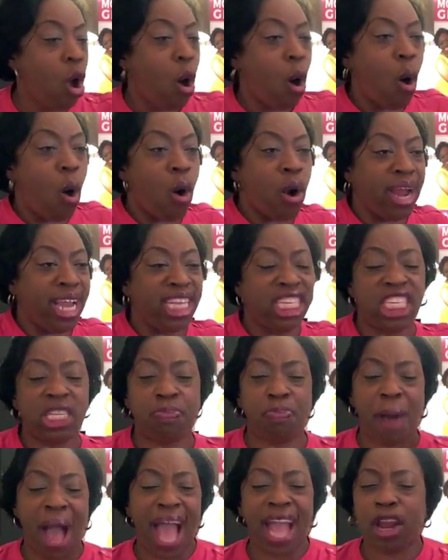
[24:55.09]
or
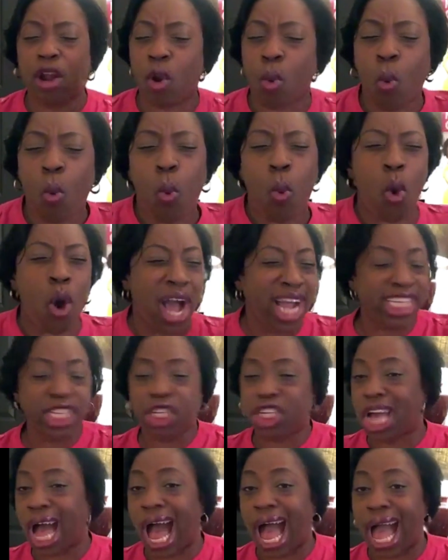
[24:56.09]
inspire one
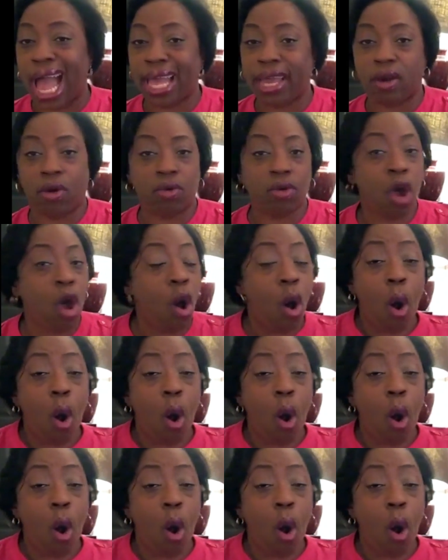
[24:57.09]
child